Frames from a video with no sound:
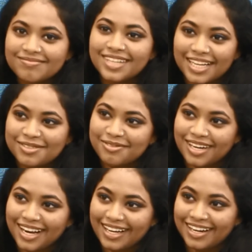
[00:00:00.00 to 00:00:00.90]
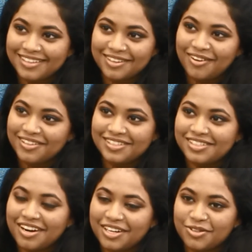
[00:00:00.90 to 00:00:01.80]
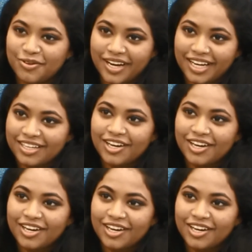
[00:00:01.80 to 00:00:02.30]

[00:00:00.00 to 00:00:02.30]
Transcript: That's where like I all started drawing and